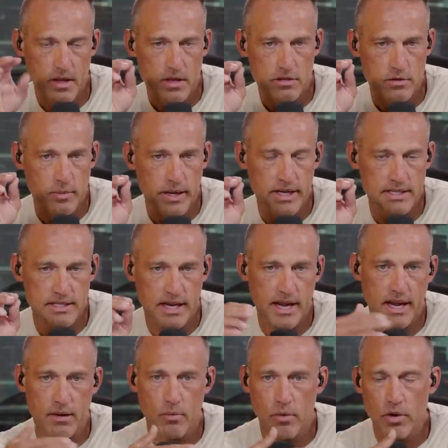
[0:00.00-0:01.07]
So, we could say,
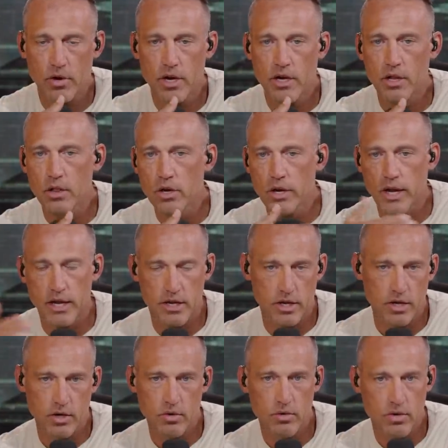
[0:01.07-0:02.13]
hey, we're going to look at
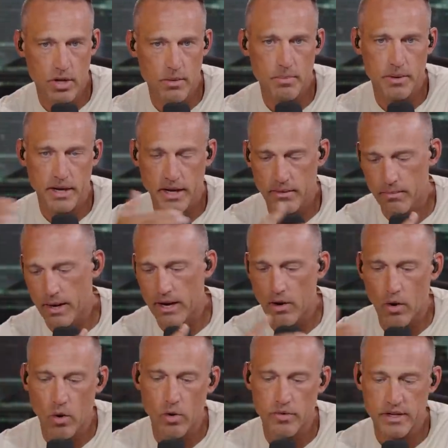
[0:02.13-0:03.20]
you, company, by
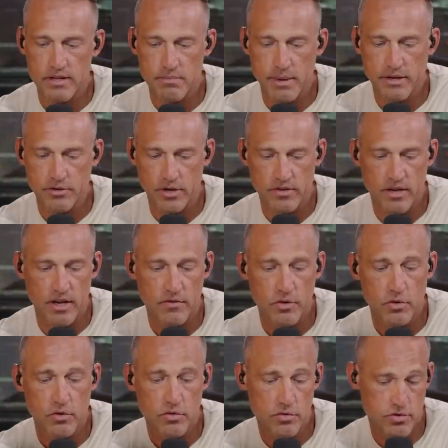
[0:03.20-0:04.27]
all these metrics. And if
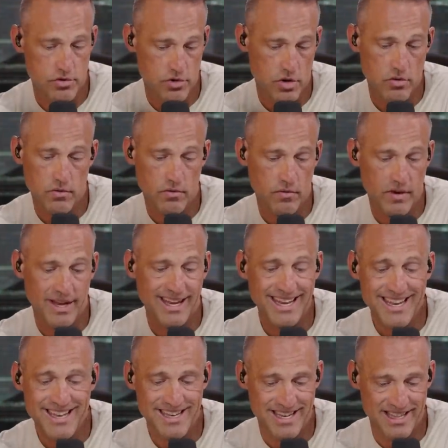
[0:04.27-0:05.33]
you don't fit
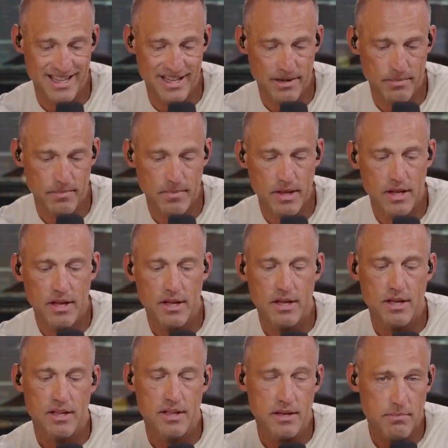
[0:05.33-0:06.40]
into them,
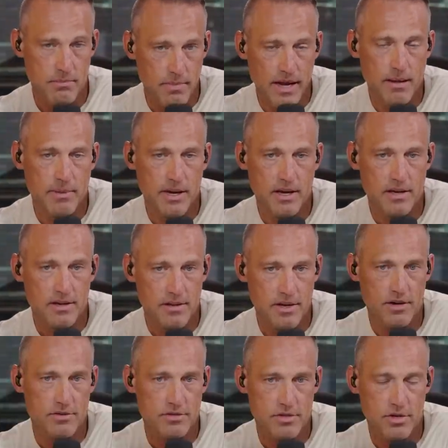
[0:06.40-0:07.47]
then maybe
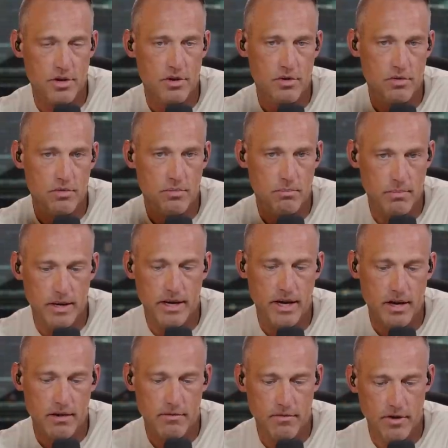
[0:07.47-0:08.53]
there's no
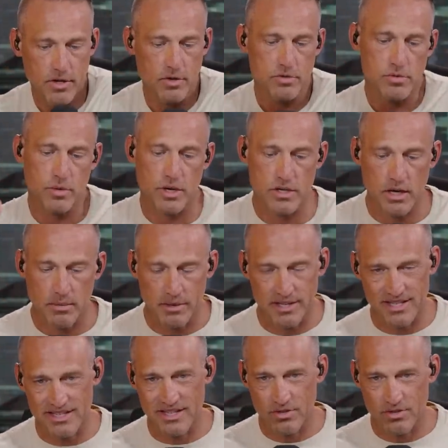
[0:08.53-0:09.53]
money for you. So, we're going to talk about this.